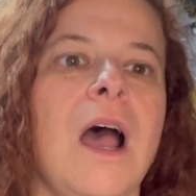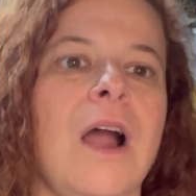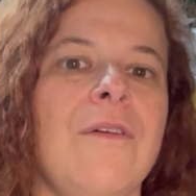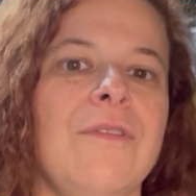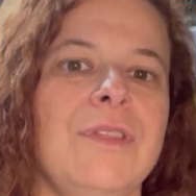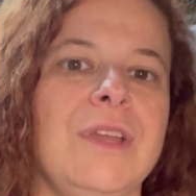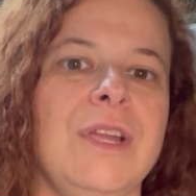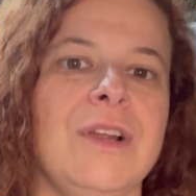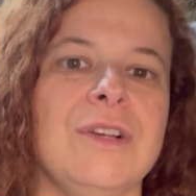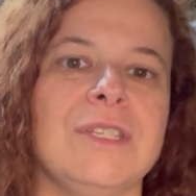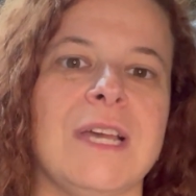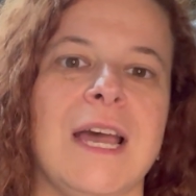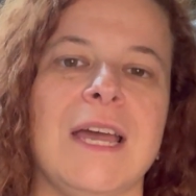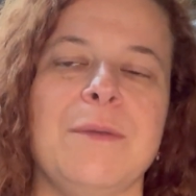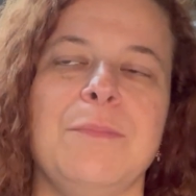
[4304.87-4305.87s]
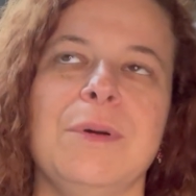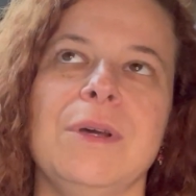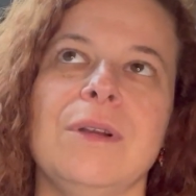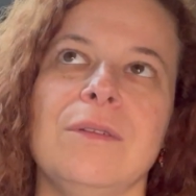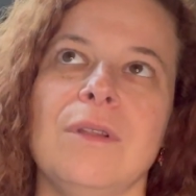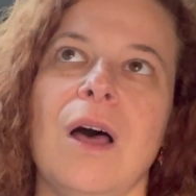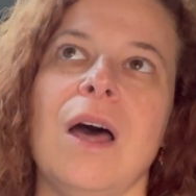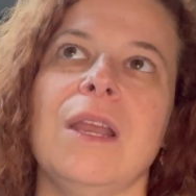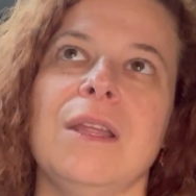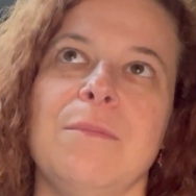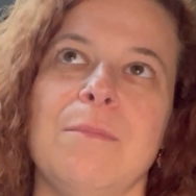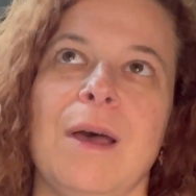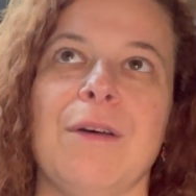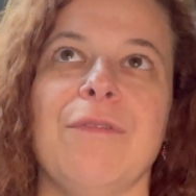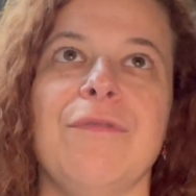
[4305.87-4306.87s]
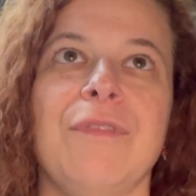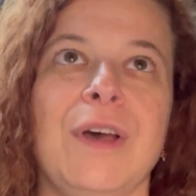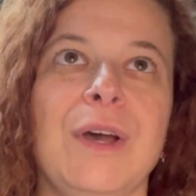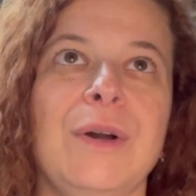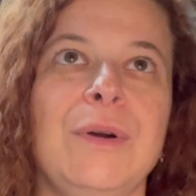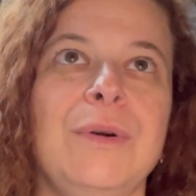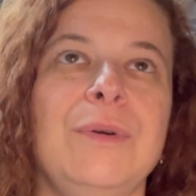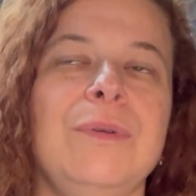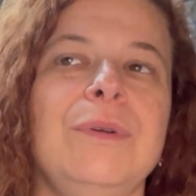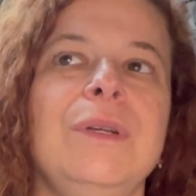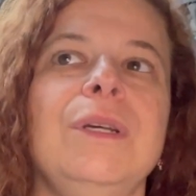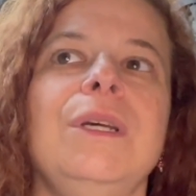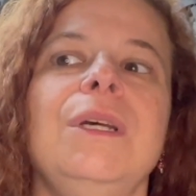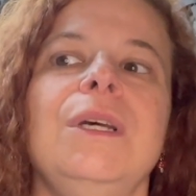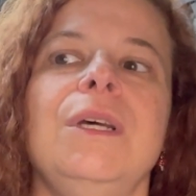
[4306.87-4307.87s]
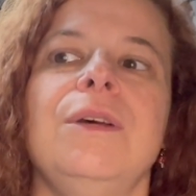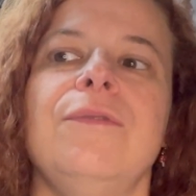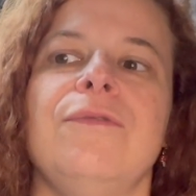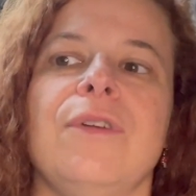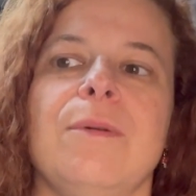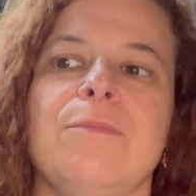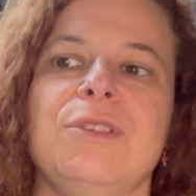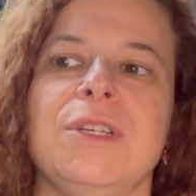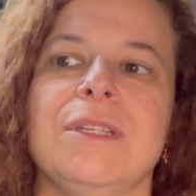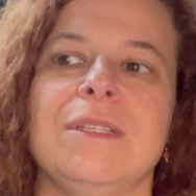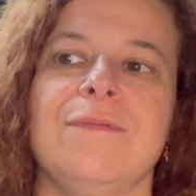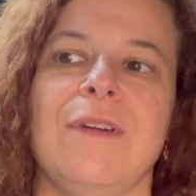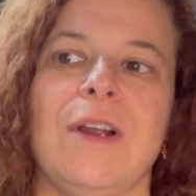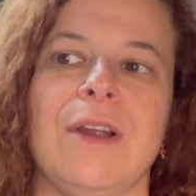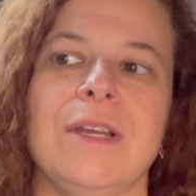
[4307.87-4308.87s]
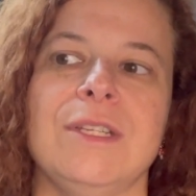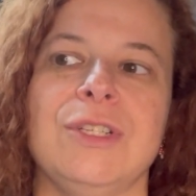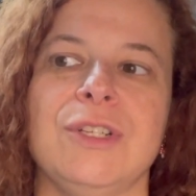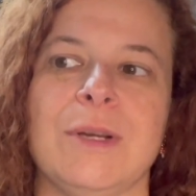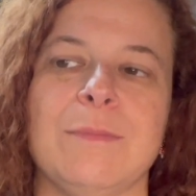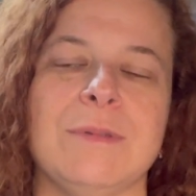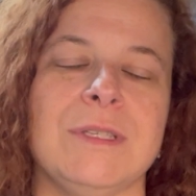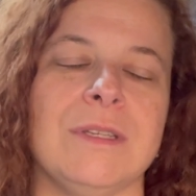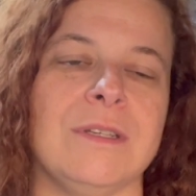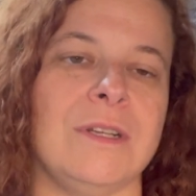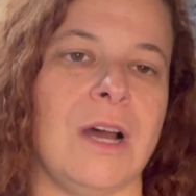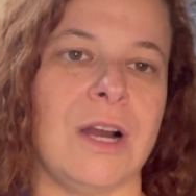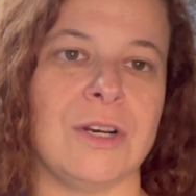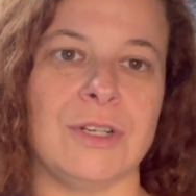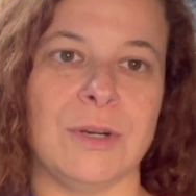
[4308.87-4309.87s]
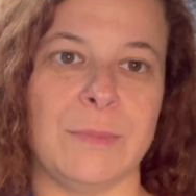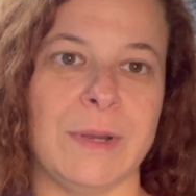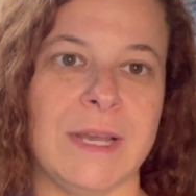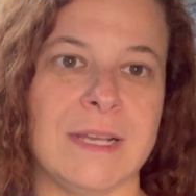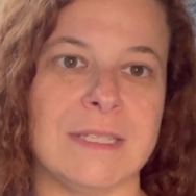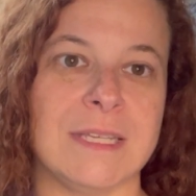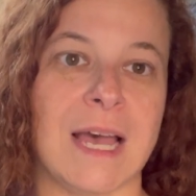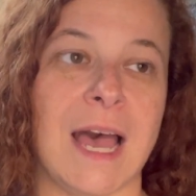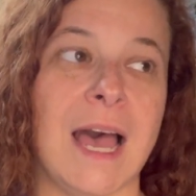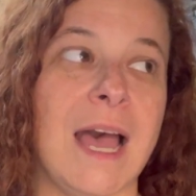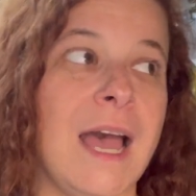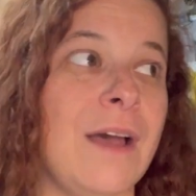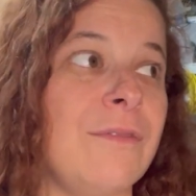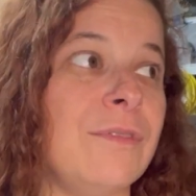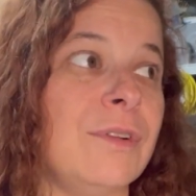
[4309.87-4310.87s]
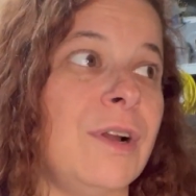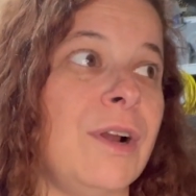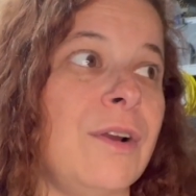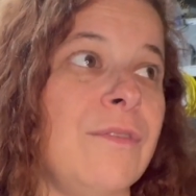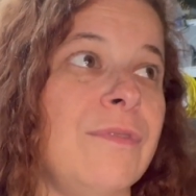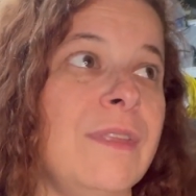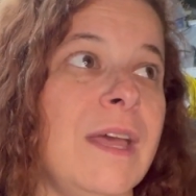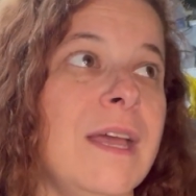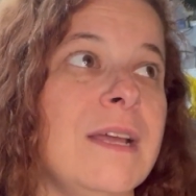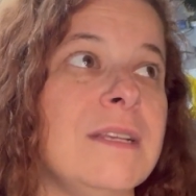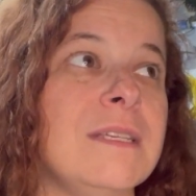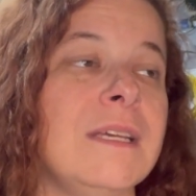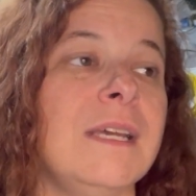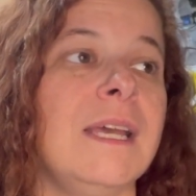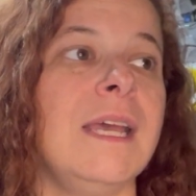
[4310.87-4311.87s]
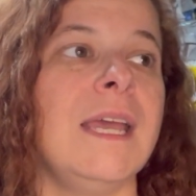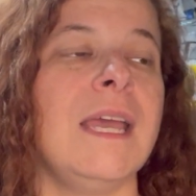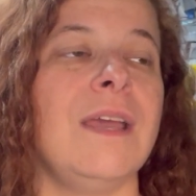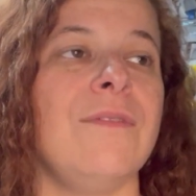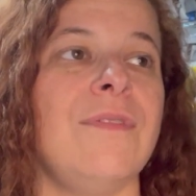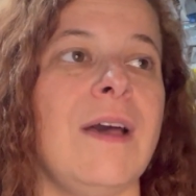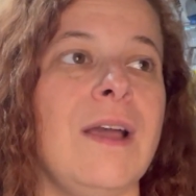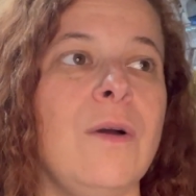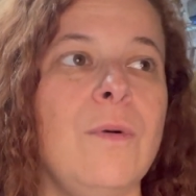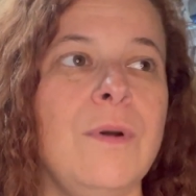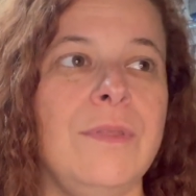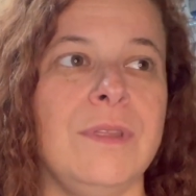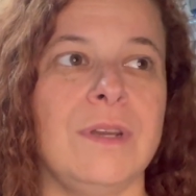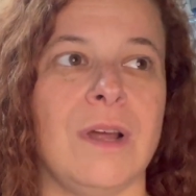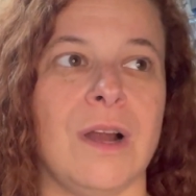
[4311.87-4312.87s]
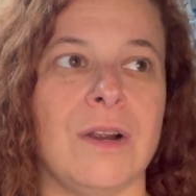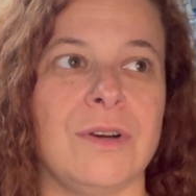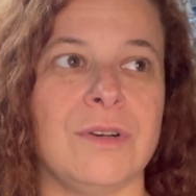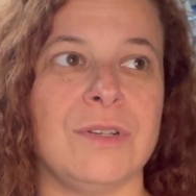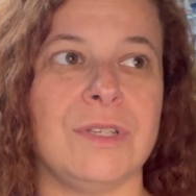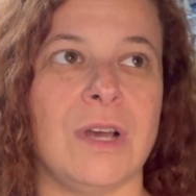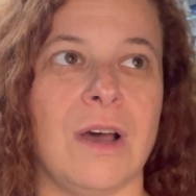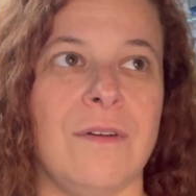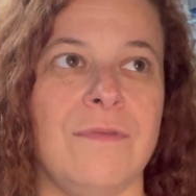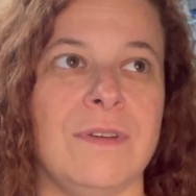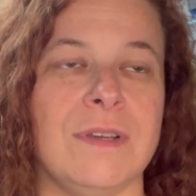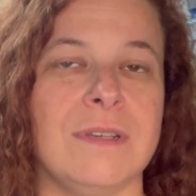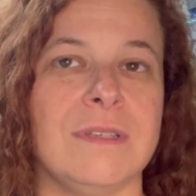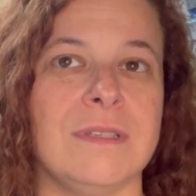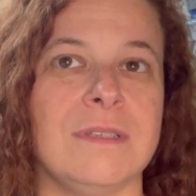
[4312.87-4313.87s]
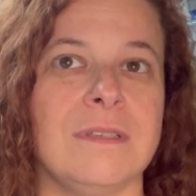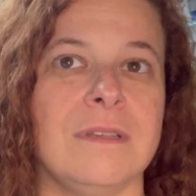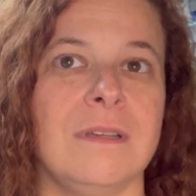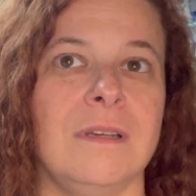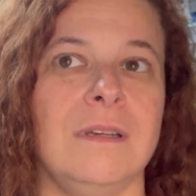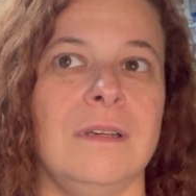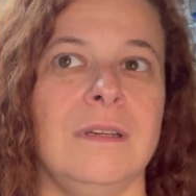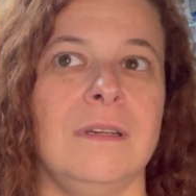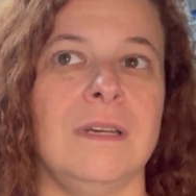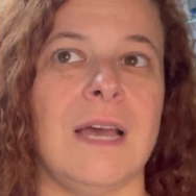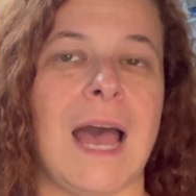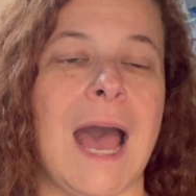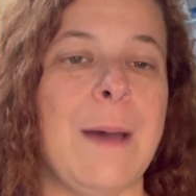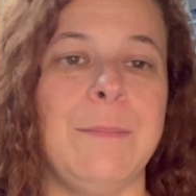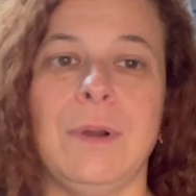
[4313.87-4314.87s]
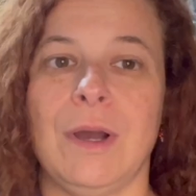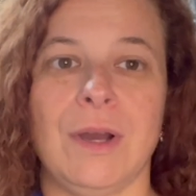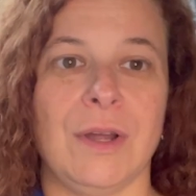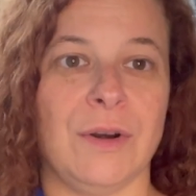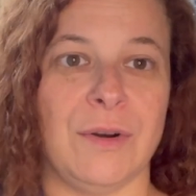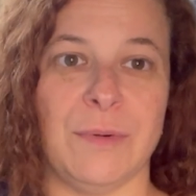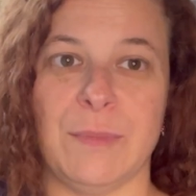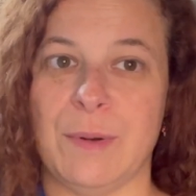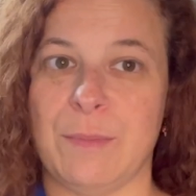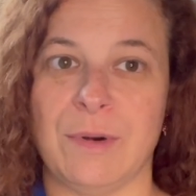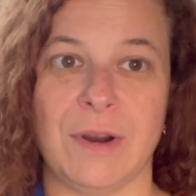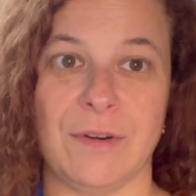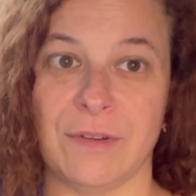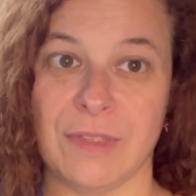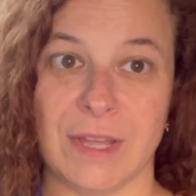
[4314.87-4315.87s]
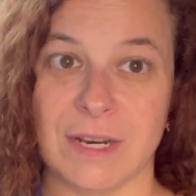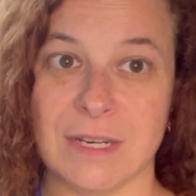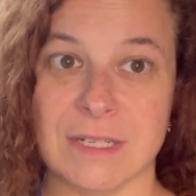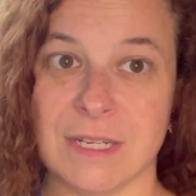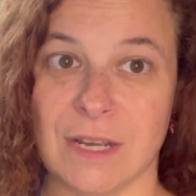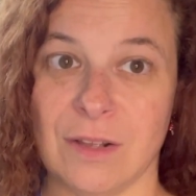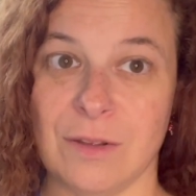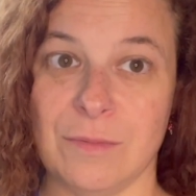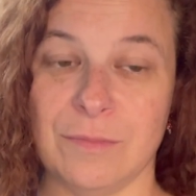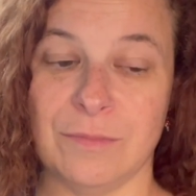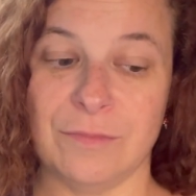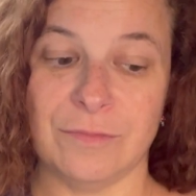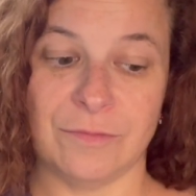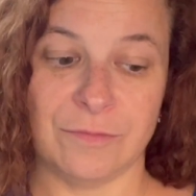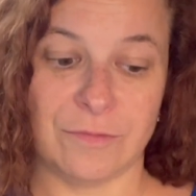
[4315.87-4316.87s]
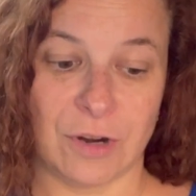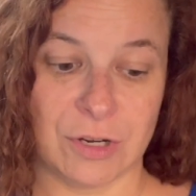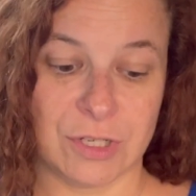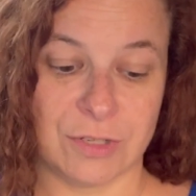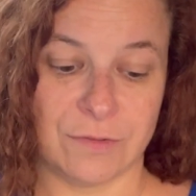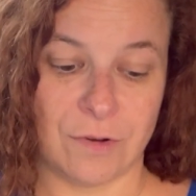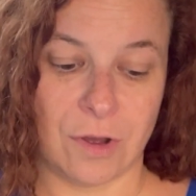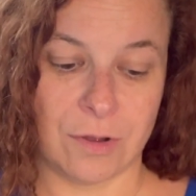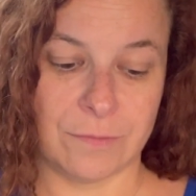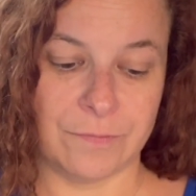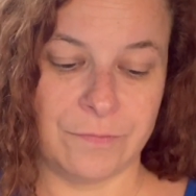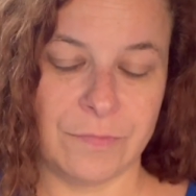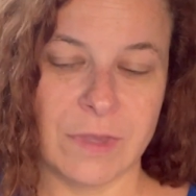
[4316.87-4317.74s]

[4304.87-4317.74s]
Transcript: Over the years, I had put a lot in my phone from just various trips to the doctor because I have learned that if I go in the doctor's office, I'm not going to remember everything to tell them, first of all.